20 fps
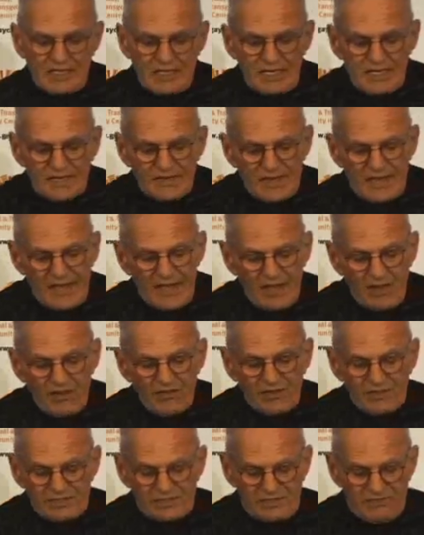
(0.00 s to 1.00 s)
the health
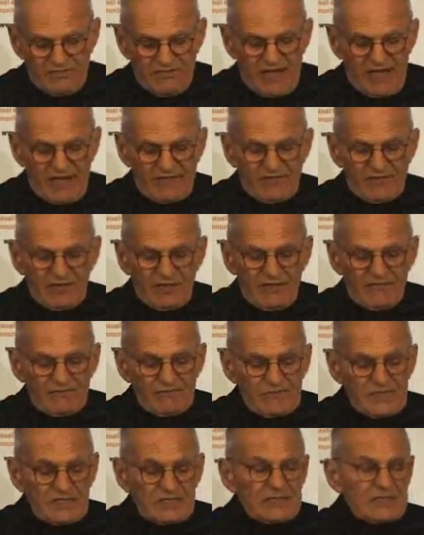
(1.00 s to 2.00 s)
and survival of
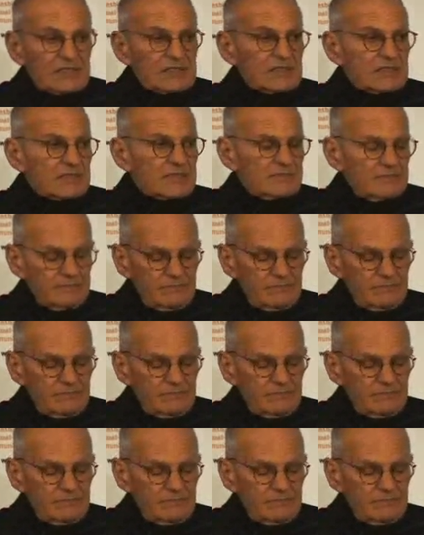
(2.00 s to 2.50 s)
millions